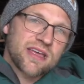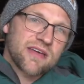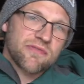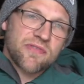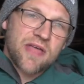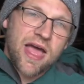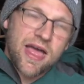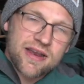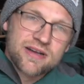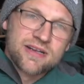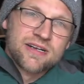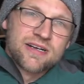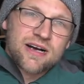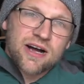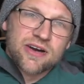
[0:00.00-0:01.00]
If that
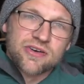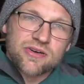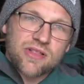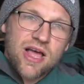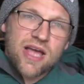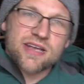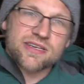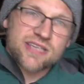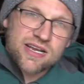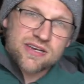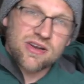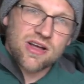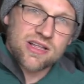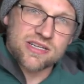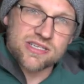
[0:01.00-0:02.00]
underlying
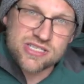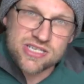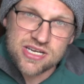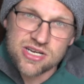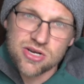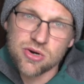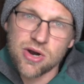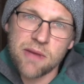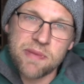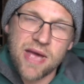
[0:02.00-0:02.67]
technology or